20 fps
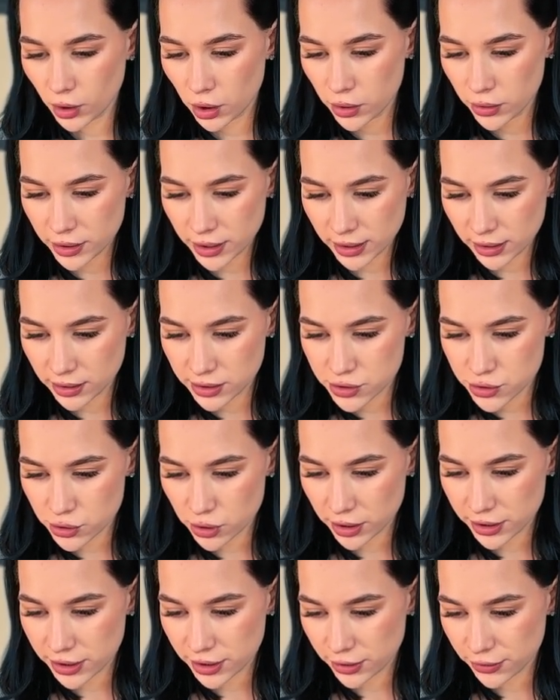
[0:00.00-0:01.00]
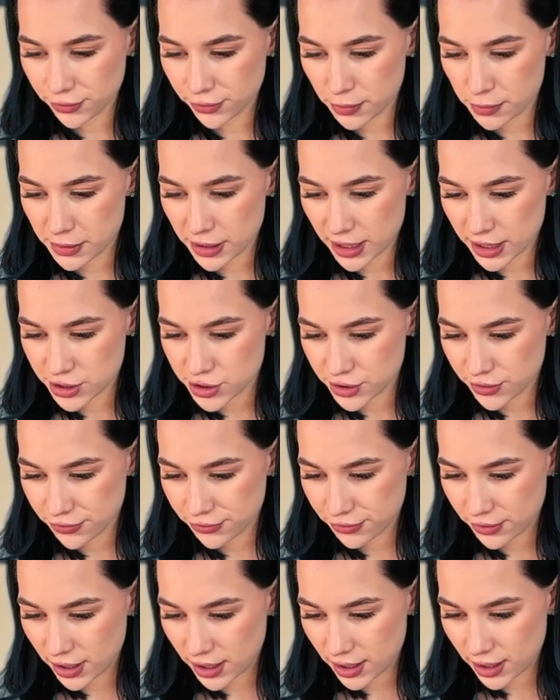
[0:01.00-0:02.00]
Okay, let's draw here Fibonacci
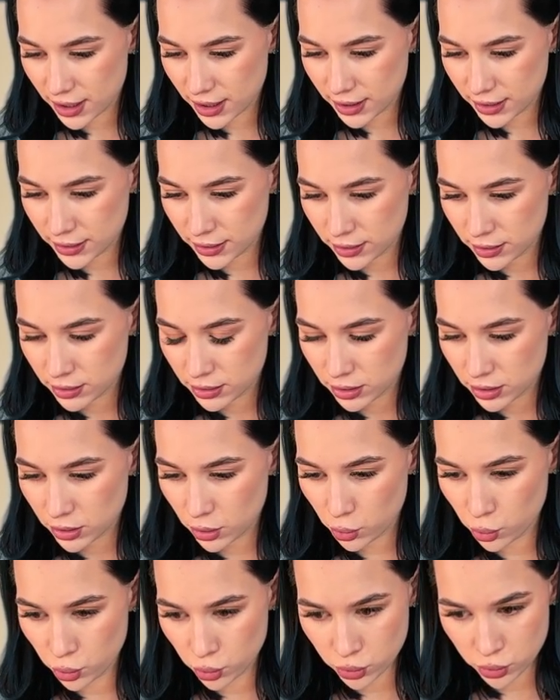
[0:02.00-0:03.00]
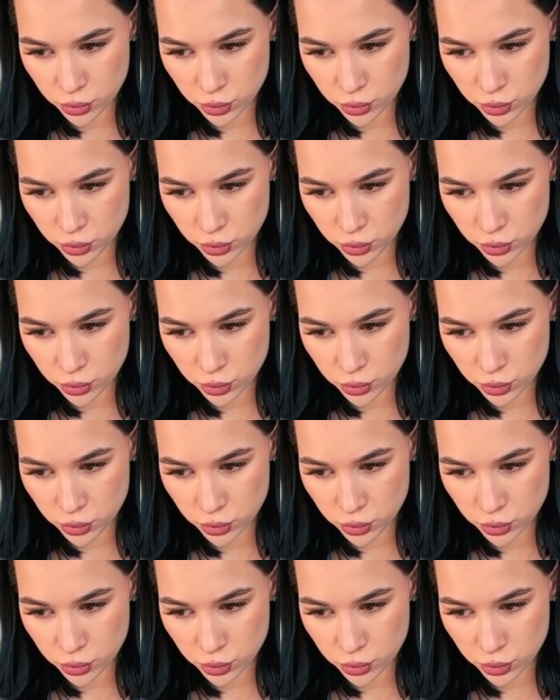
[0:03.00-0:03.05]
fan. Oh,